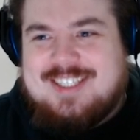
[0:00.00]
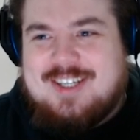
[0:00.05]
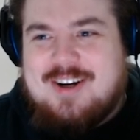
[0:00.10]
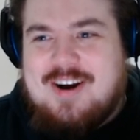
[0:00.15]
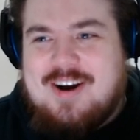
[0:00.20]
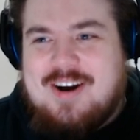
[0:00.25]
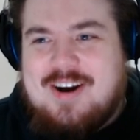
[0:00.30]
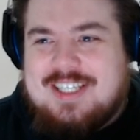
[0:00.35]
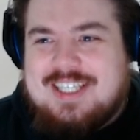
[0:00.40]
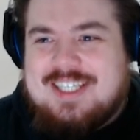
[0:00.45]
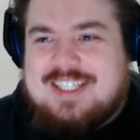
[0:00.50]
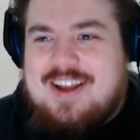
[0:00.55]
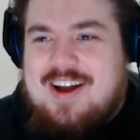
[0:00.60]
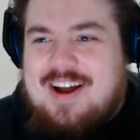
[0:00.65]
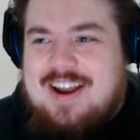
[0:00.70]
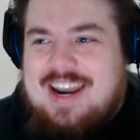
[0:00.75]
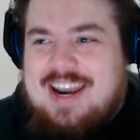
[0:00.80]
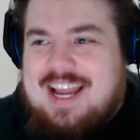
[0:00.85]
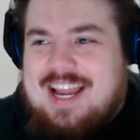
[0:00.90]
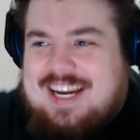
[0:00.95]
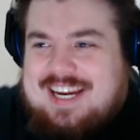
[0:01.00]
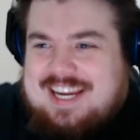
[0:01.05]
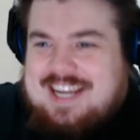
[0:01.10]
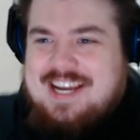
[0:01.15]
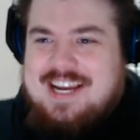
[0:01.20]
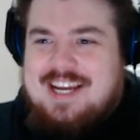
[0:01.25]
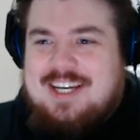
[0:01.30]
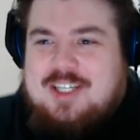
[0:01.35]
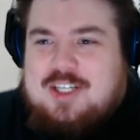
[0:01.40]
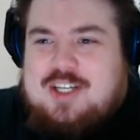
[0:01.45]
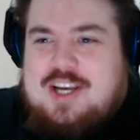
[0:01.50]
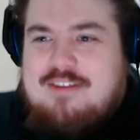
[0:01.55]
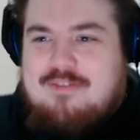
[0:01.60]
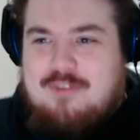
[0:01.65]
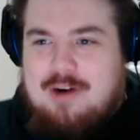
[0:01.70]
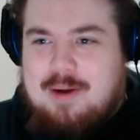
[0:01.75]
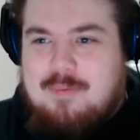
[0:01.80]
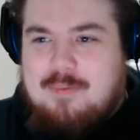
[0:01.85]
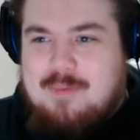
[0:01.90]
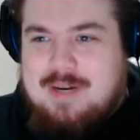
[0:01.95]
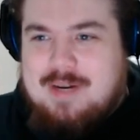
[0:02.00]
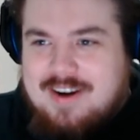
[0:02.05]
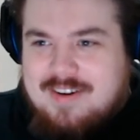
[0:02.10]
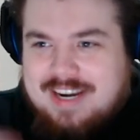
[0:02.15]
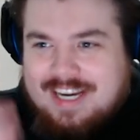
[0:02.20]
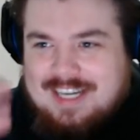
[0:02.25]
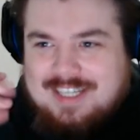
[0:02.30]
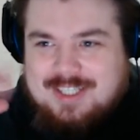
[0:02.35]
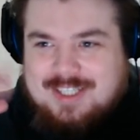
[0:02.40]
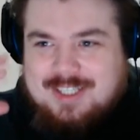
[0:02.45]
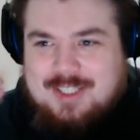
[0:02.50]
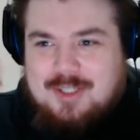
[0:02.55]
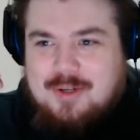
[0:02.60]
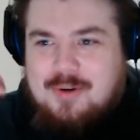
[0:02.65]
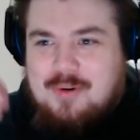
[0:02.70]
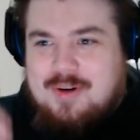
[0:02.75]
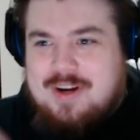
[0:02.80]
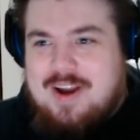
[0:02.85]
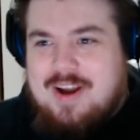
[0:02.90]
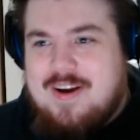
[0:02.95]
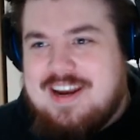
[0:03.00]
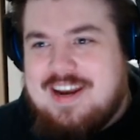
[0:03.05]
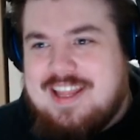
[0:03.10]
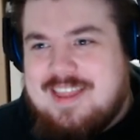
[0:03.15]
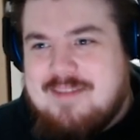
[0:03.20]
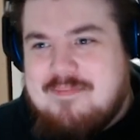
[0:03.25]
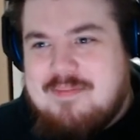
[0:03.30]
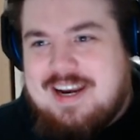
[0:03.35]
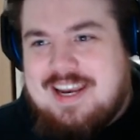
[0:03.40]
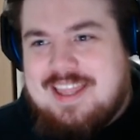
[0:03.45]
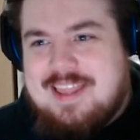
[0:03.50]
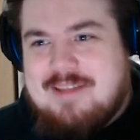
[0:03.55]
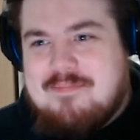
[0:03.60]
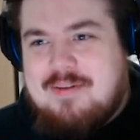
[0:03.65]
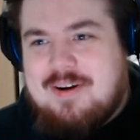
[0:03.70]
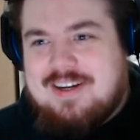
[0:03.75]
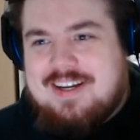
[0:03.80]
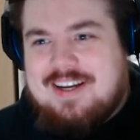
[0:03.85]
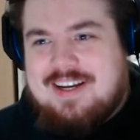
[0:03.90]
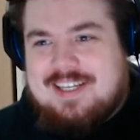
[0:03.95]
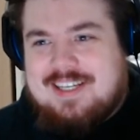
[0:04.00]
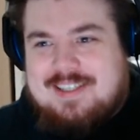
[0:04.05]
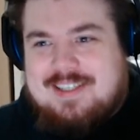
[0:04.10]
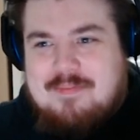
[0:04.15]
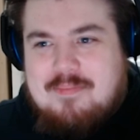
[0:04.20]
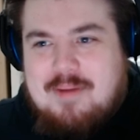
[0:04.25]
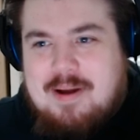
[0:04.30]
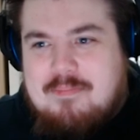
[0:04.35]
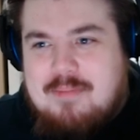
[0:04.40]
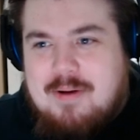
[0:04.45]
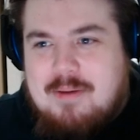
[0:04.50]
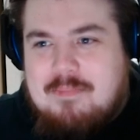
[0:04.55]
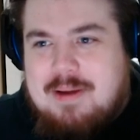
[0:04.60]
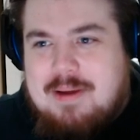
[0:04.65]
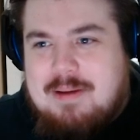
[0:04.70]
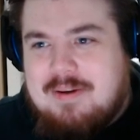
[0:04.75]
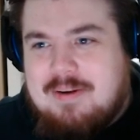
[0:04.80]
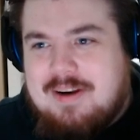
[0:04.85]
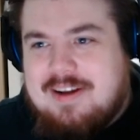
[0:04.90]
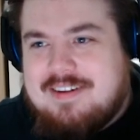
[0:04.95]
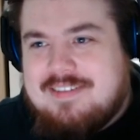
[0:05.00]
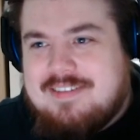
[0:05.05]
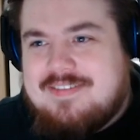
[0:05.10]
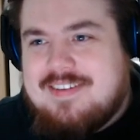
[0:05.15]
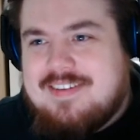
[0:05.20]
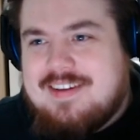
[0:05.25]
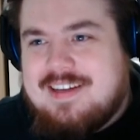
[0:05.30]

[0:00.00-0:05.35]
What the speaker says: try not to start like shivering. We don't need your jaw going in the middle of the podcast. It might put people off.